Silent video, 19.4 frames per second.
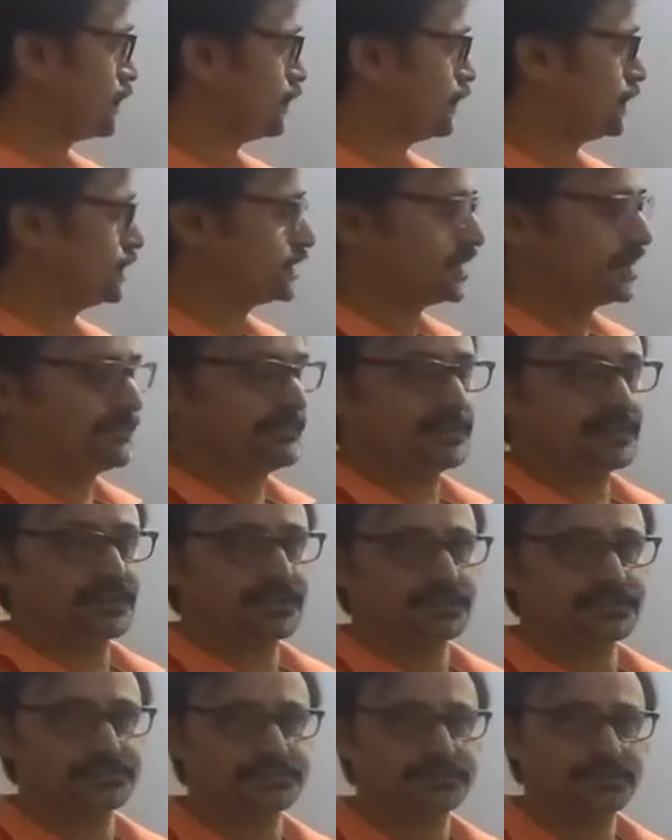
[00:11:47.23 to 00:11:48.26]
who is giving
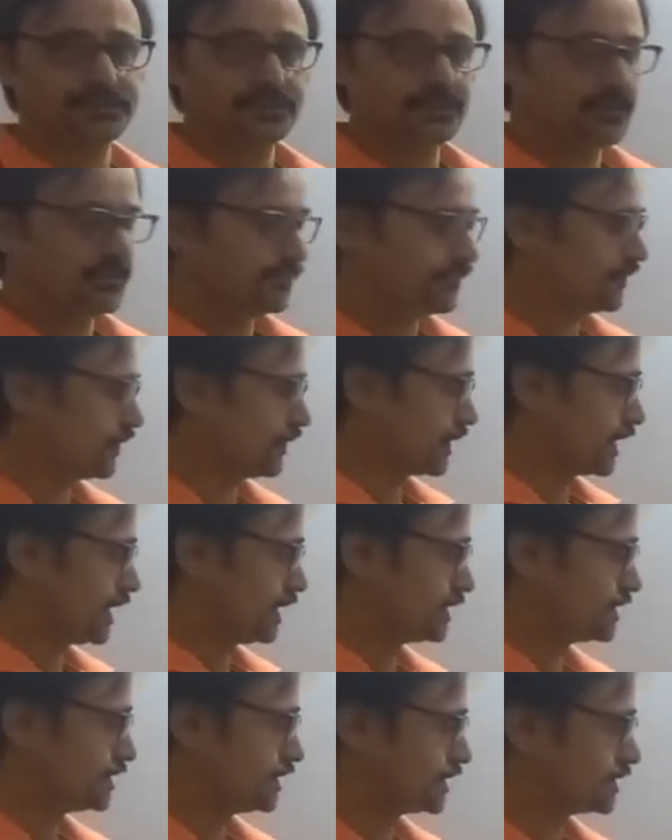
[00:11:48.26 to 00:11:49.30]
us
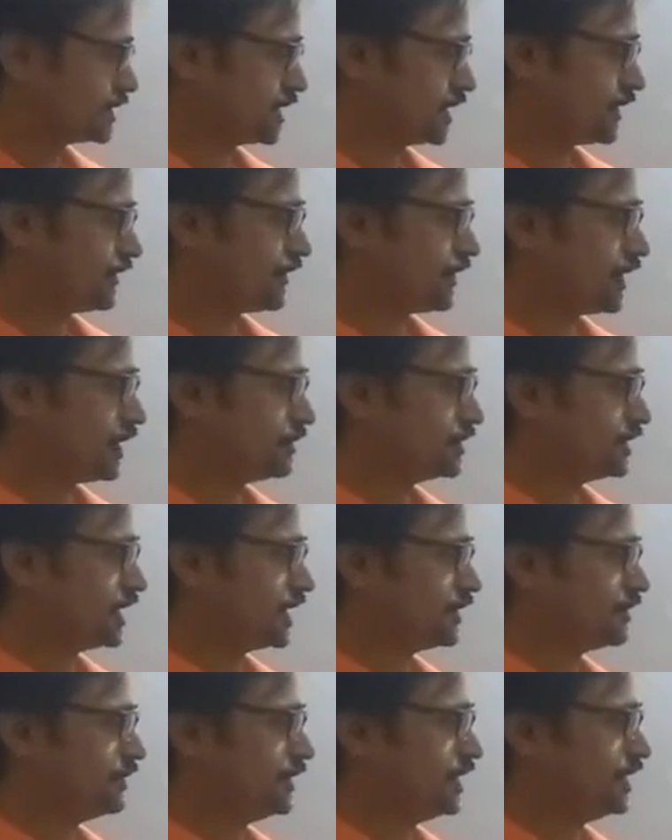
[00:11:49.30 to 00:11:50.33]
4868 form,
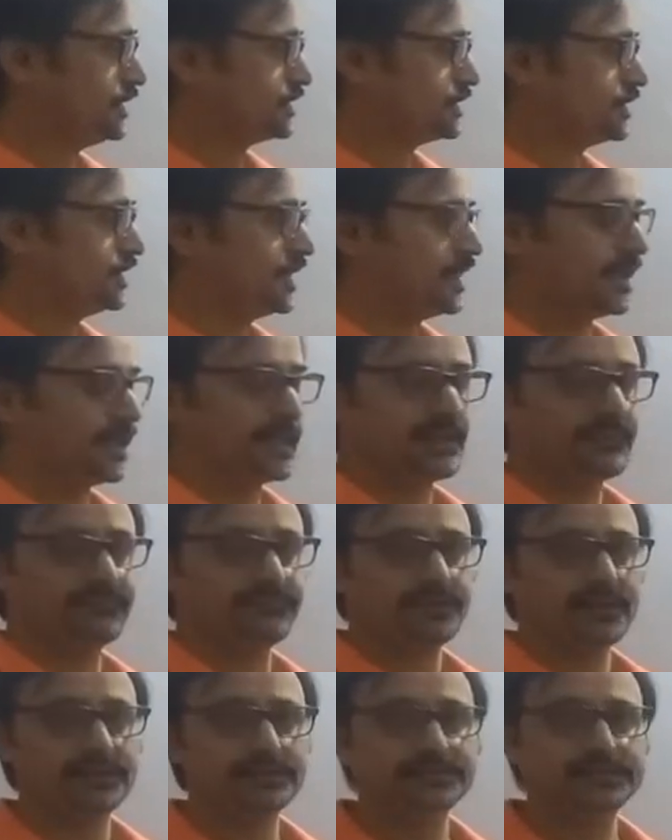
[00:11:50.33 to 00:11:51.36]
that means they have
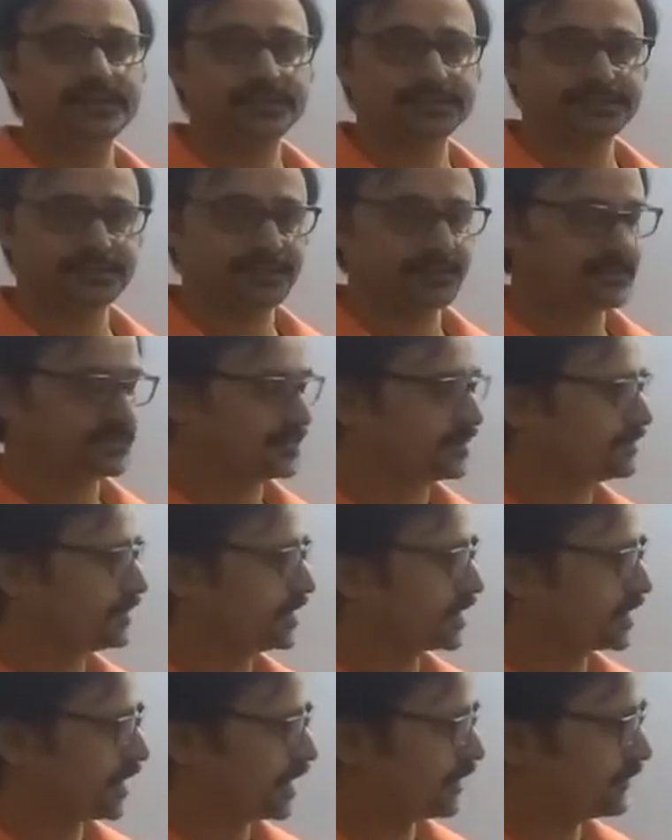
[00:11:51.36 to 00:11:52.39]
filed the extension.
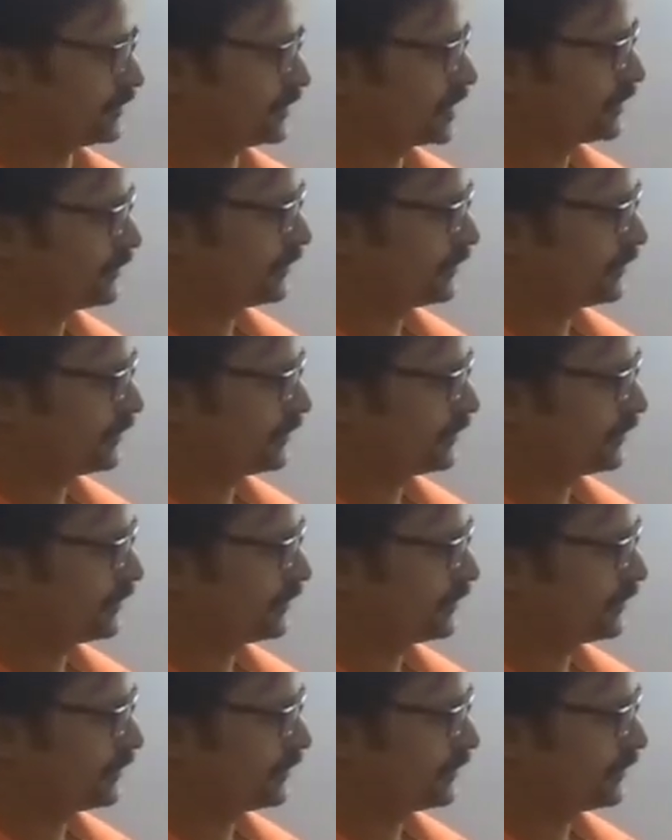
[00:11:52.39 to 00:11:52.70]
But after